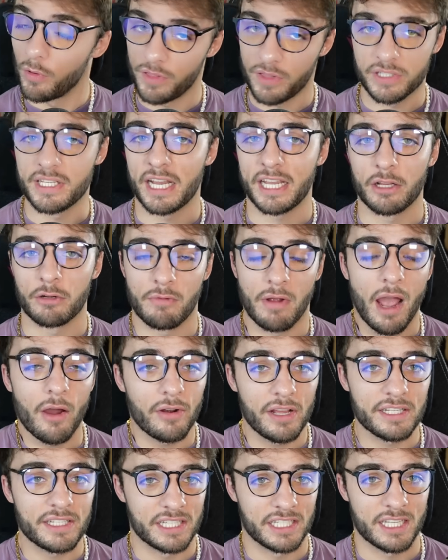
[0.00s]
the second
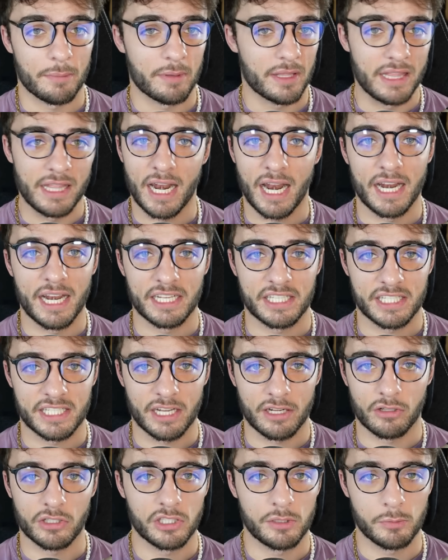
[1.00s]
route isn't something that I
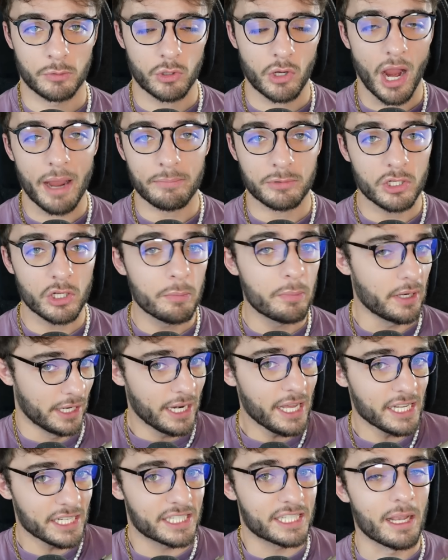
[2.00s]
necessarily subscribe to, but
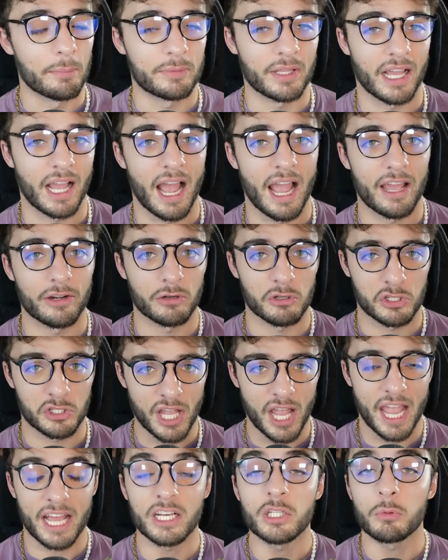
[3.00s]
it is something I
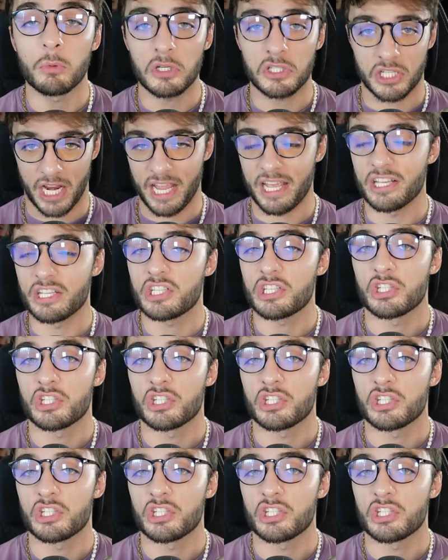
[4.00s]
understand, which is